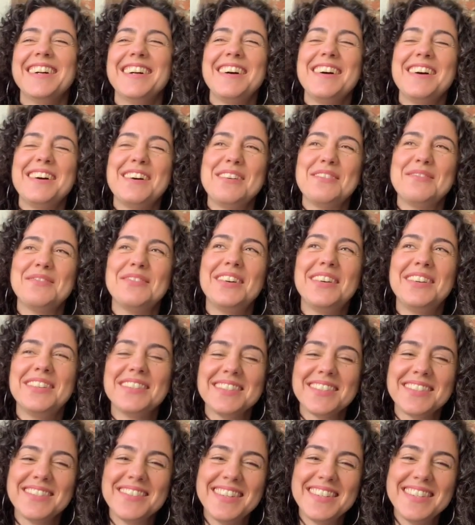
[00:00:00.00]

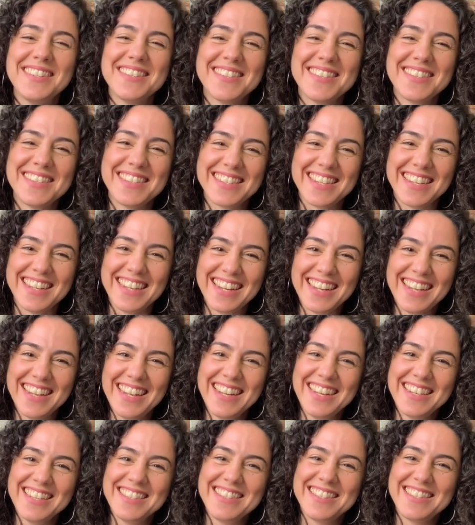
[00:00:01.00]
also interesting.
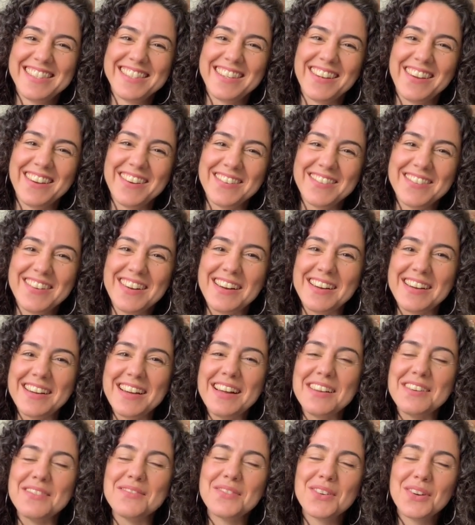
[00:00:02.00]
So,
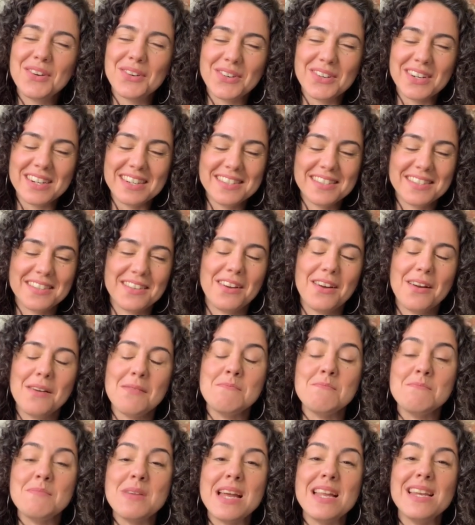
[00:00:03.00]
and of course, there are
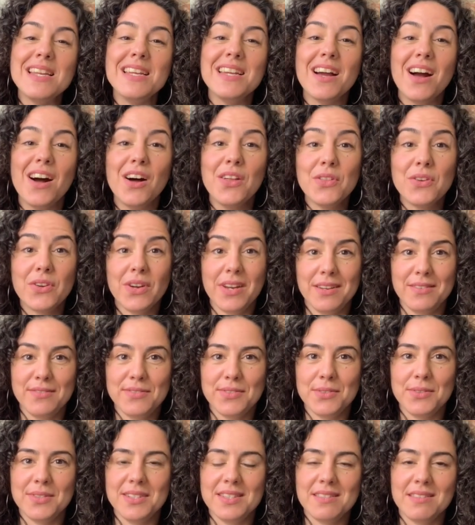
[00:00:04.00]
many other
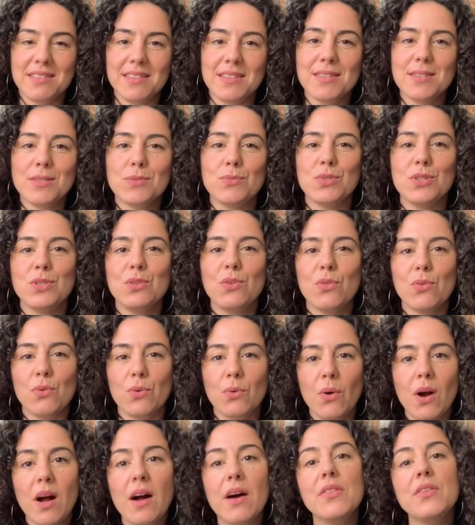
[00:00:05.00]
influences which
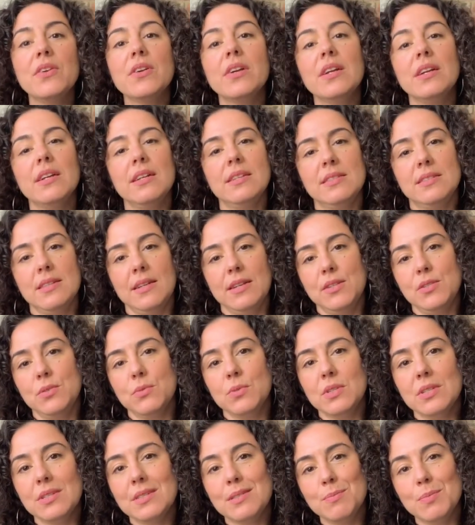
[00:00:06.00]
through other sexual
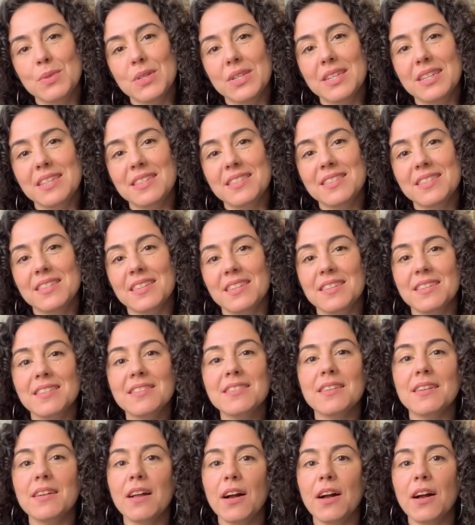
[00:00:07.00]
experiences and